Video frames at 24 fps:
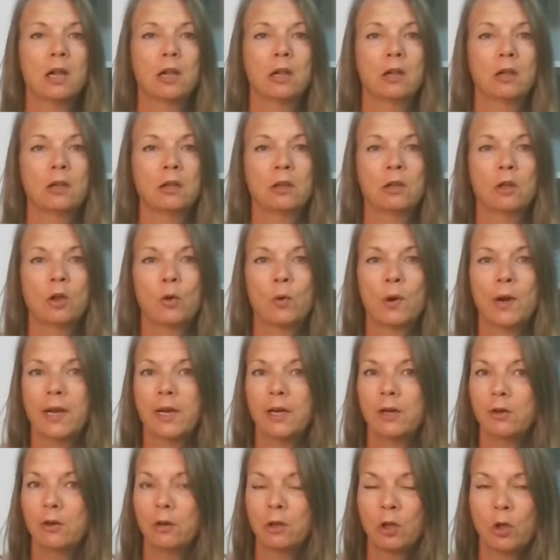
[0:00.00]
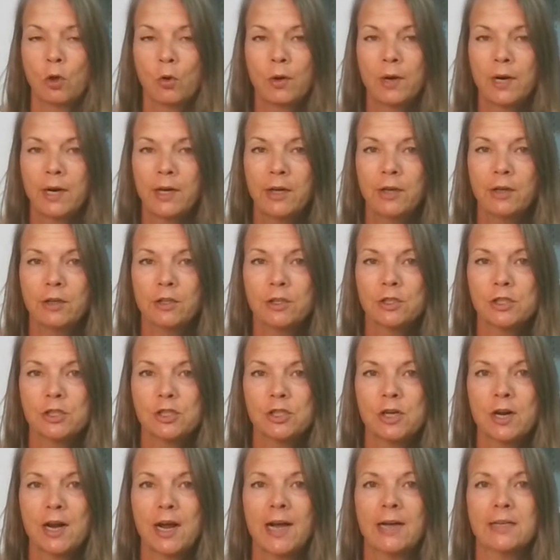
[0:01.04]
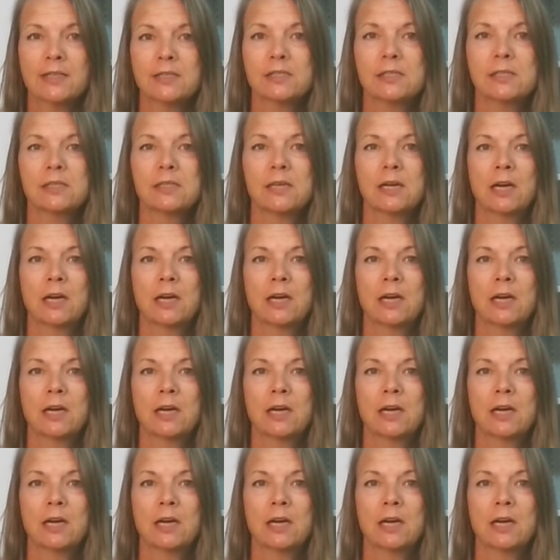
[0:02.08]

lowering your stress,